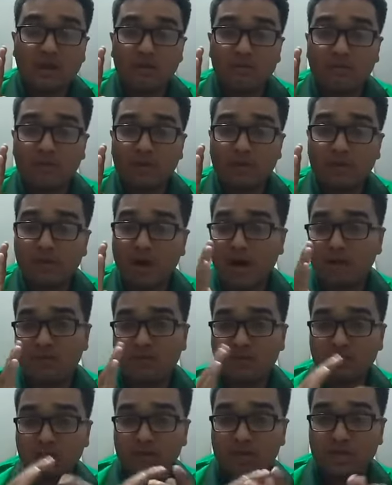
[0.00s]
you have
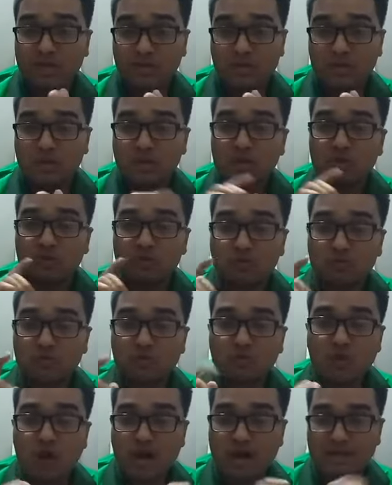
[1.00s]
to need
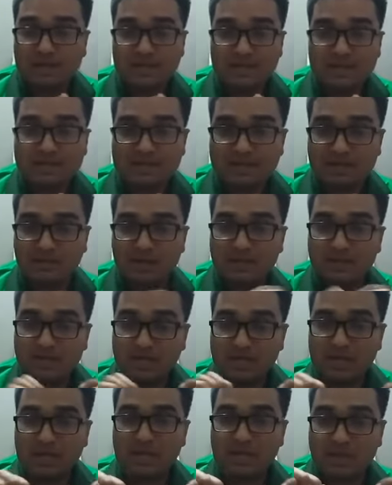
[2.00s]

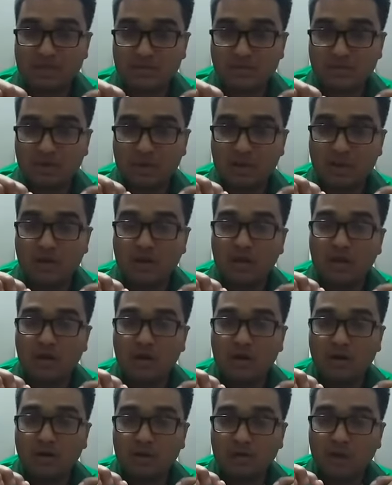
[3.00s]
270 electoral
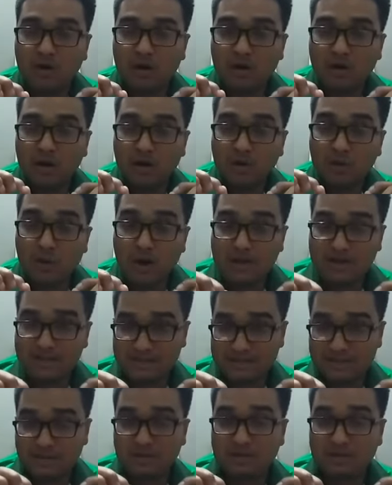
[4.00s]
college,